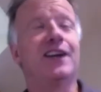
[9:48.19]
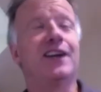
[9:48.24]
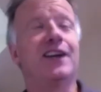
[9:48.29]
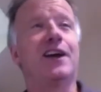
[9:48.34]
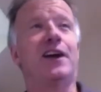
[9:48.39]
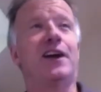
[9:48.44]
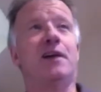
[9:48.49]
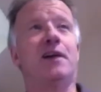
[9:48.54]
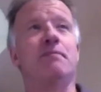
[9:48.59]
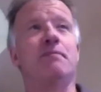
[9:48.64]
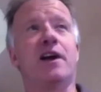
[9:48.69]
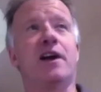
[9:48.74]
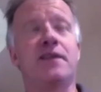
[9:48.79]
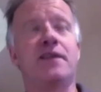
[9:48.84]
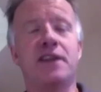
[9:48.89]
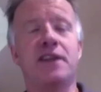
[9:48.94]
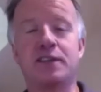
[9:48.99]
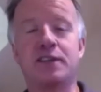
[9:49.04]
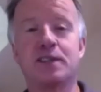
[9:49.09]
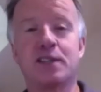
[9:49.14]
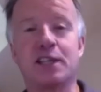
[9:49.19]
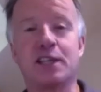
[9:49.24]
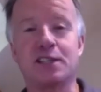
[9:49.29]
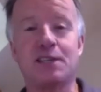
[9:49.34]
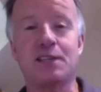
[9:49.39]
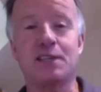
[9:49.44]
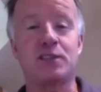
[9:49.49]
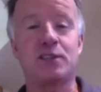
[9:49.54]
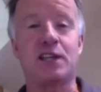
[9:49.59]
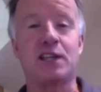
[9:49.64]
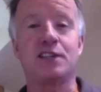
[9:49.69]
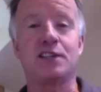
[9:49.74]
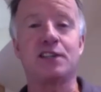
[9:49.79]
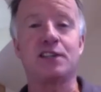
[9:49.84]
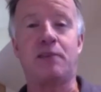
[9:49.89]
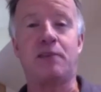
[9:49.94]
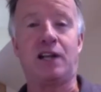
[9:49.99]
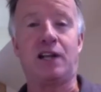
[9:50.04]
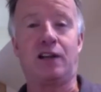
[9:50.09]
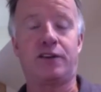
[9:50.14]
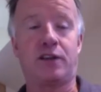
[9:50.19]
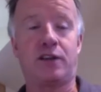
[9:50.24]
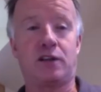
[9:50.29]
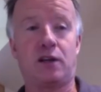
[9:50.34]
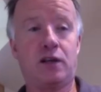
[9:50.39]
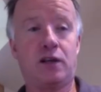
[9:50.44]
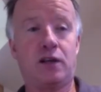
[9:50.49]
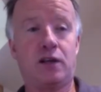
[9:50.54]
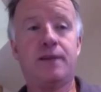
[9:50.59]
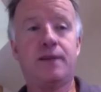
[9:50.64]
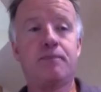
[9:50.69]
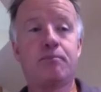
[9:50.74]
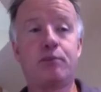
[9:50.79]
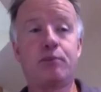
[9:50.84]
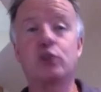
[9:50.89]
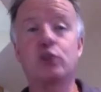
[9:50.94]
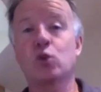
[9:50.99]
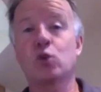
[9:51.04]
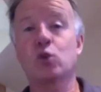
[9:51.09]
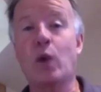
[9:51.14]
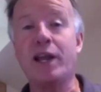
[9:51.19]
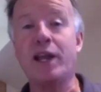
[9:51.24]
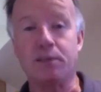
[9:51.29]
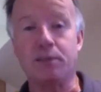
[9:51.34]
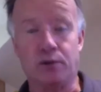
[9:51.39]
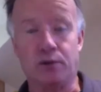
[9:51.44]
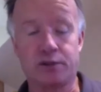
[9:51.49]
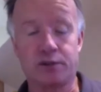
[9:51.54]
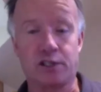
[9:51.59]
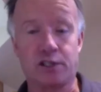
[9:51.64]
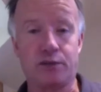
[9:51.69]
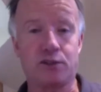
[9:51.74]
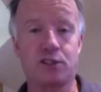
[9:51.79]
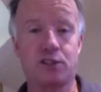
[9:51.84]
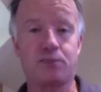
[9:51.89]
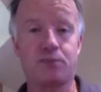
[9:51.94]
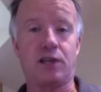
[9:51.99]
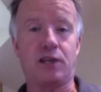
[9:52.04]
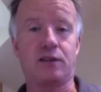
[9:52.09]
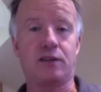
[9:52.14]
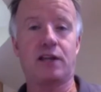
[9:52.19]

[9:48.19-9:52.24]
And then the 60% in the middle that are persuadable, so to speak.